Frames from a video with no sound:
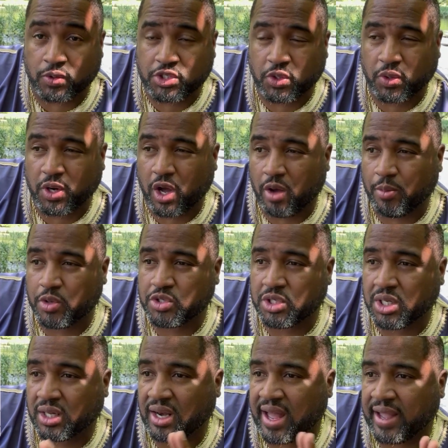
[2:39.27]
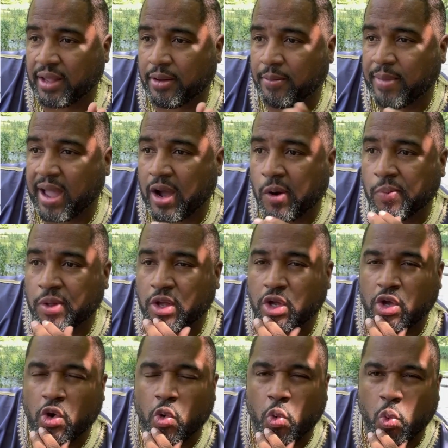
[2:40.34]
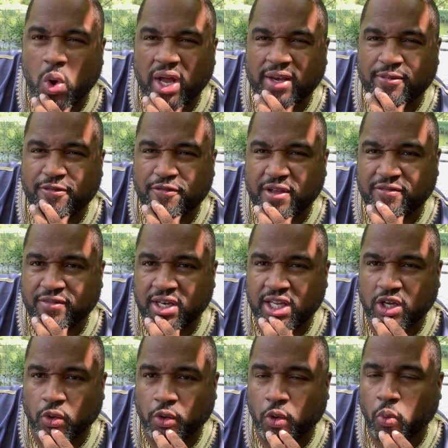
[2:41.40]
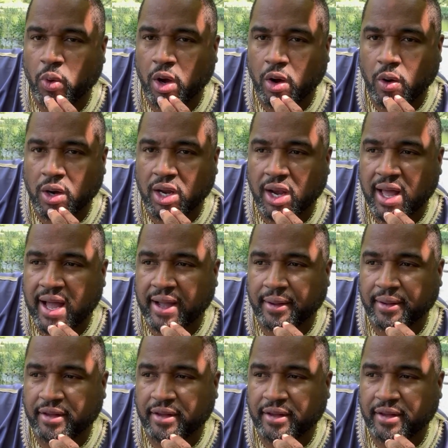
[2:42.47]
So it almost looked like about 150 on the wall clock.